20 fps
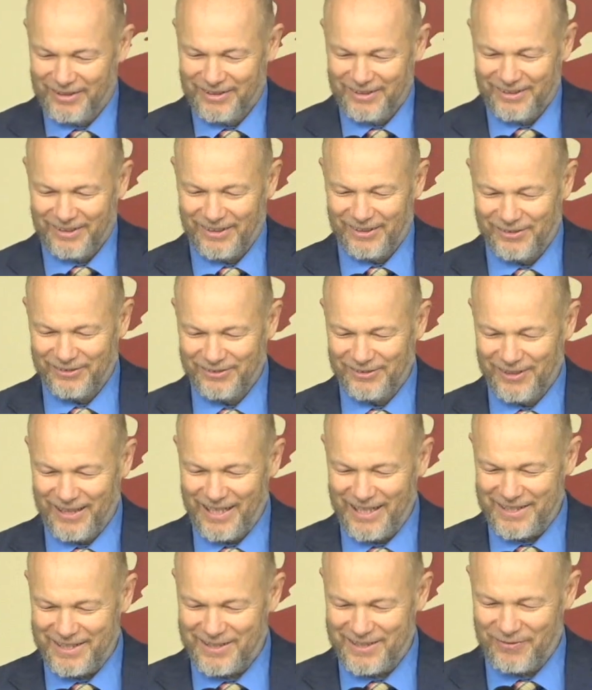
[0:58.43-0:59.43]
all
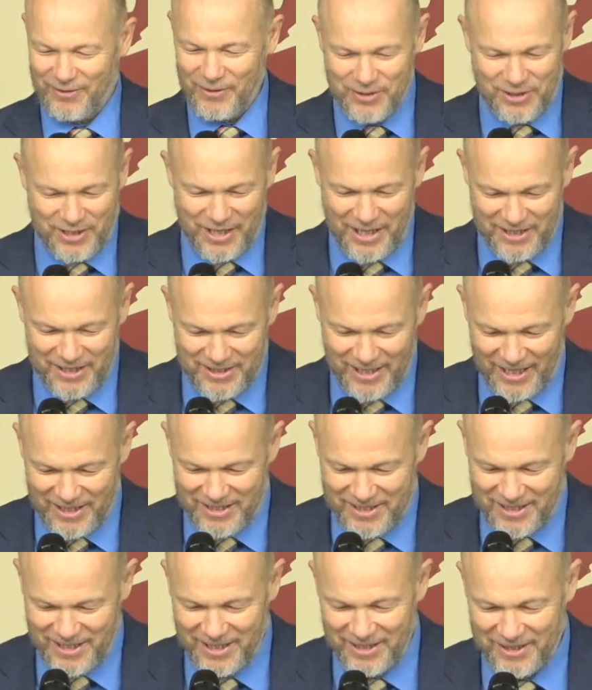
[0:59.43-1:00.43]
right, 1 Kings
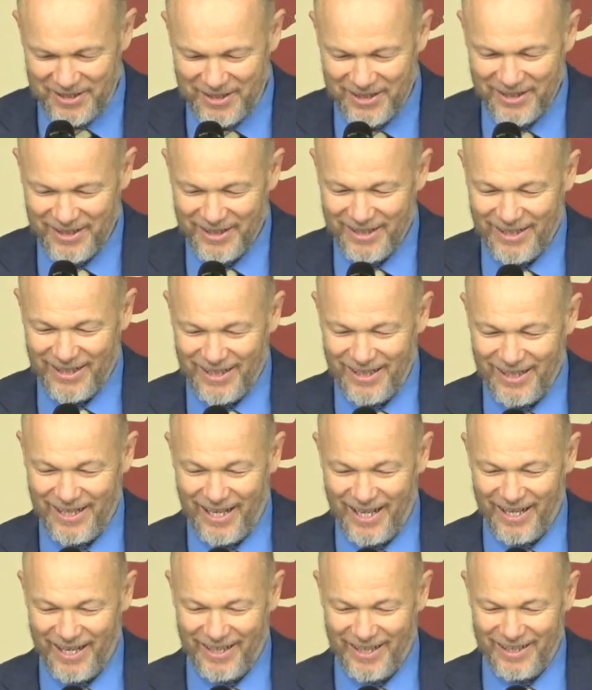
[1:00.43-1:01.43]
19.
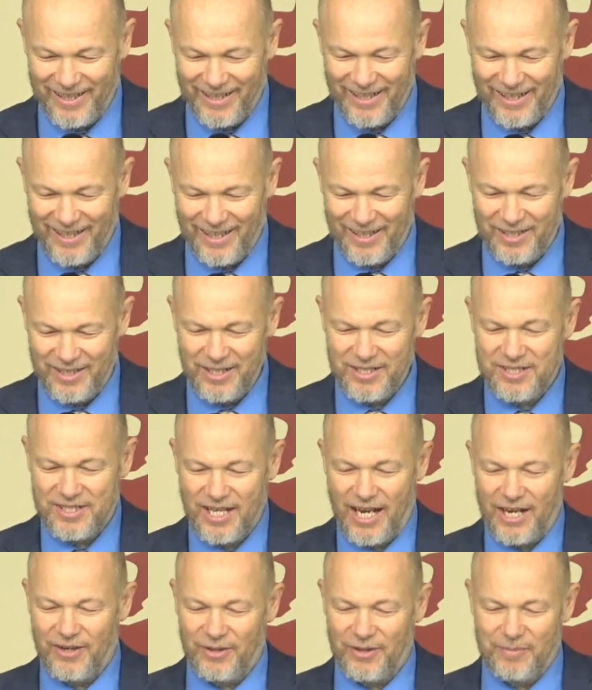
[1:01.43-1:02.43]
And this
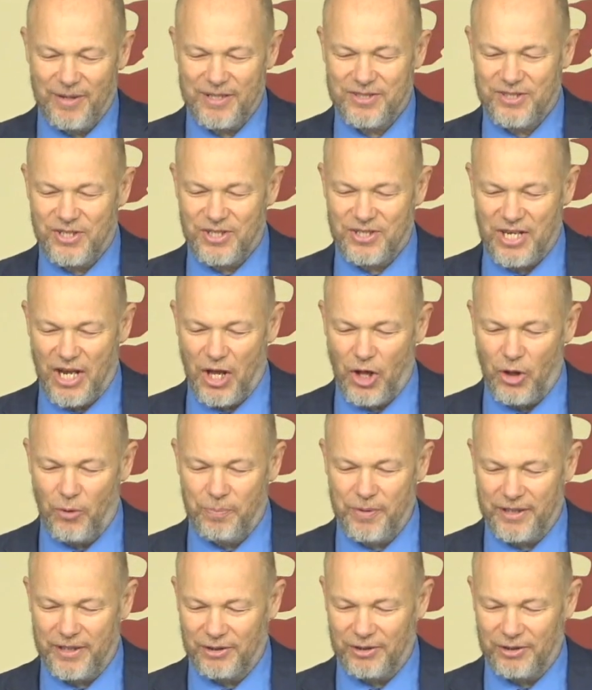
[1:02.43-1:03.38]
title of the message is Help in